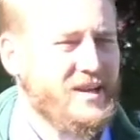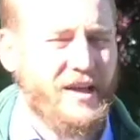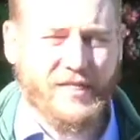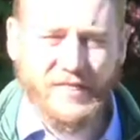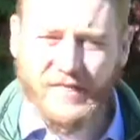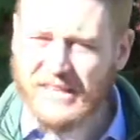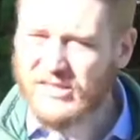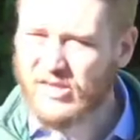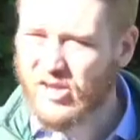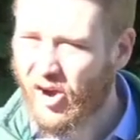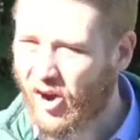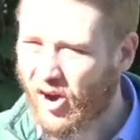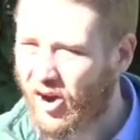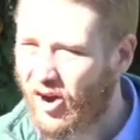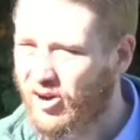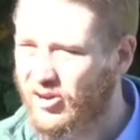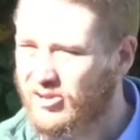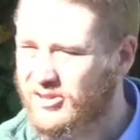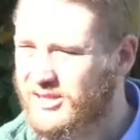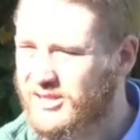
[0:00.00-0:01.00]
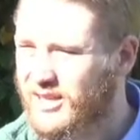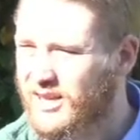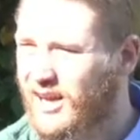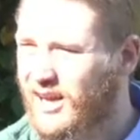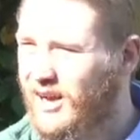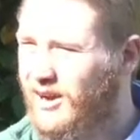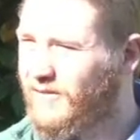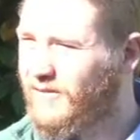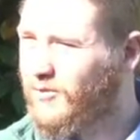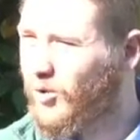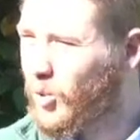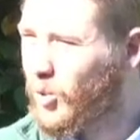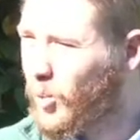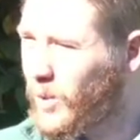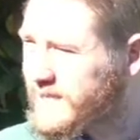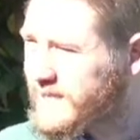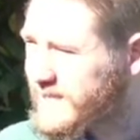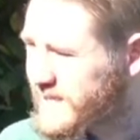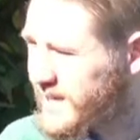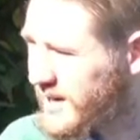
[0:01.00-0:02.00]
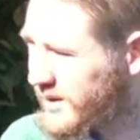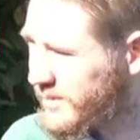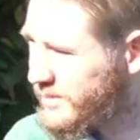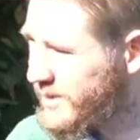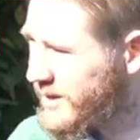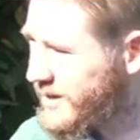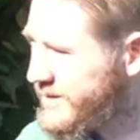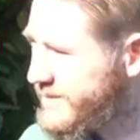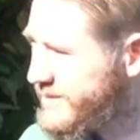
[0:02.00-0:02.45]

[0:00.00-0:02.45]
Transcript: This calls for wisdom.